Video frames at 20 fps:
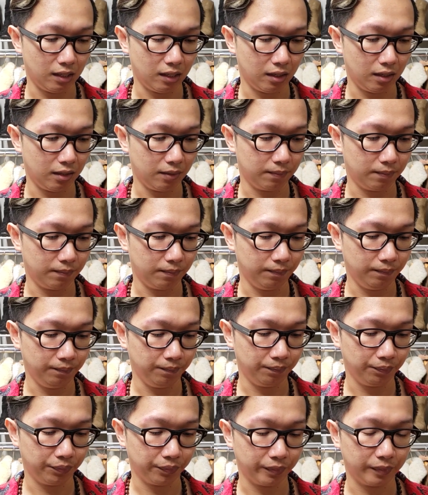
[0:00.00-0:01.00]

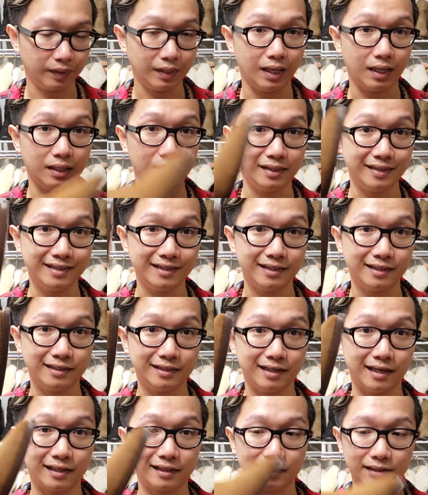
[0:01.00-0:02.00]
that this
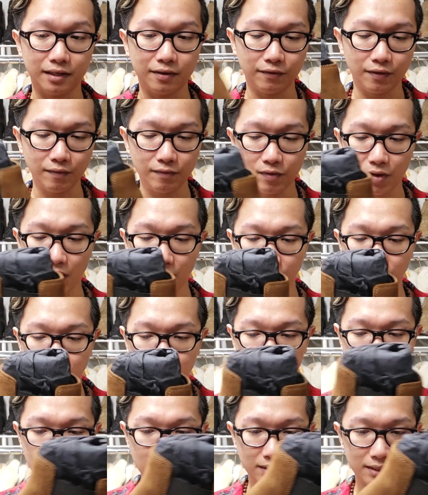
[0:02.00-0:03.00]
is, if you have
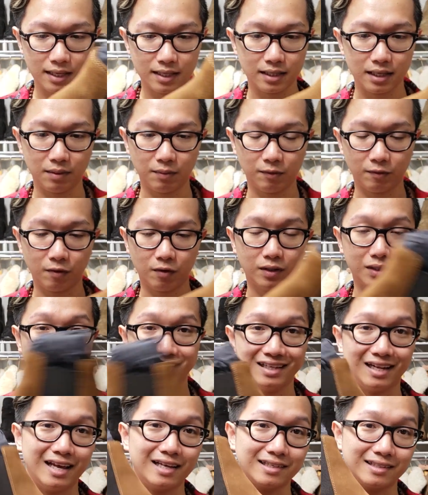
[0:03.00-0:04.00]
not seen the Santiat before,
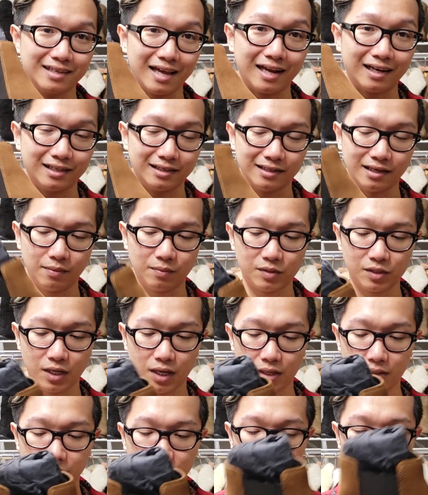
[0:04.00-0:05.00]
this is exactly same
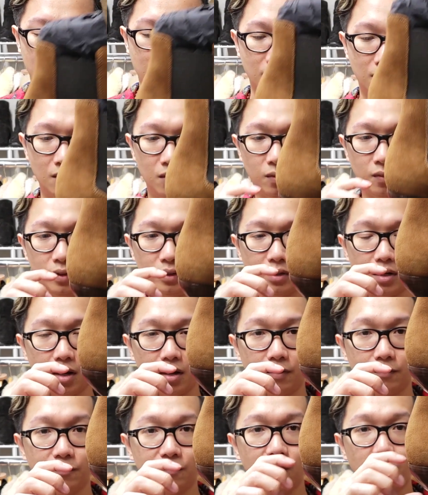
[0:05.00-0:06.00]
shape with
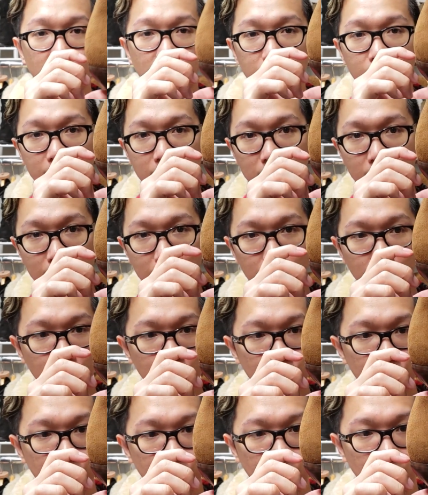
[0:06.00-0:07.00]
a
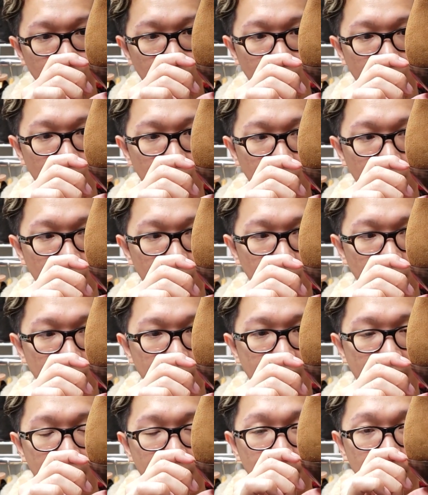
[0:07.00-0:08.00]
40mm
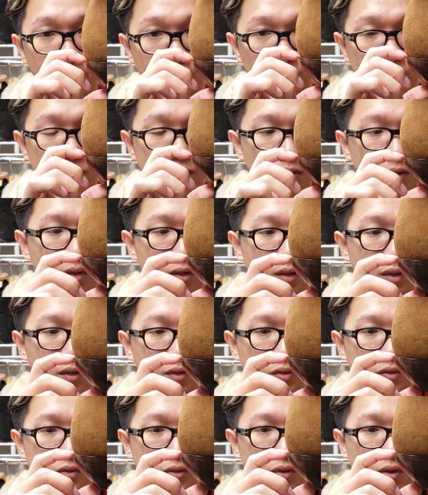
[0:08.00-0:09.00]
heel.
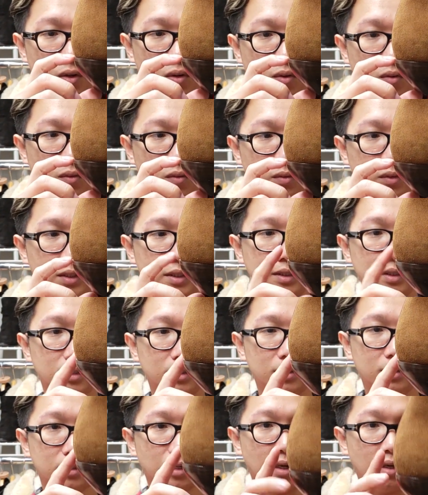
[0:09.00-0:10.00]
So this
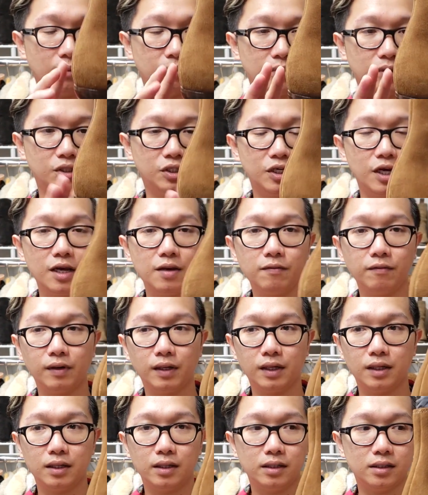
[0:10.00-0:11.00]
is shape
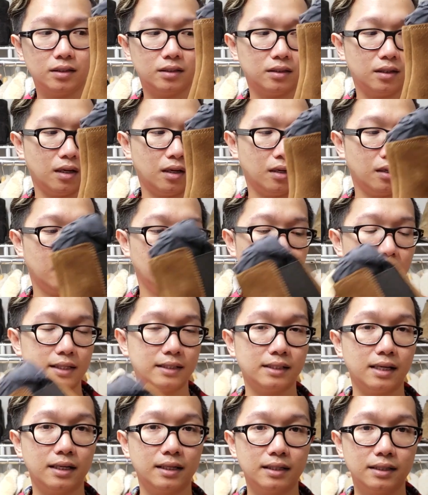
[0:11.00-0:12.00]
is
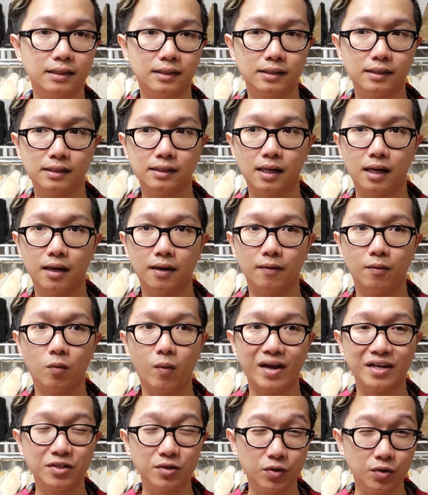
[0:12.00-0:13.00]
they say this is
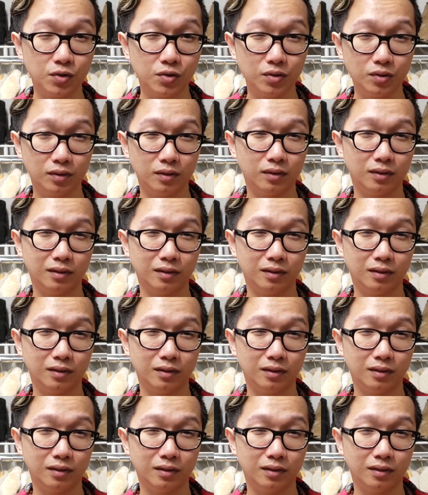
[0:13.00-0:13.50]
Western,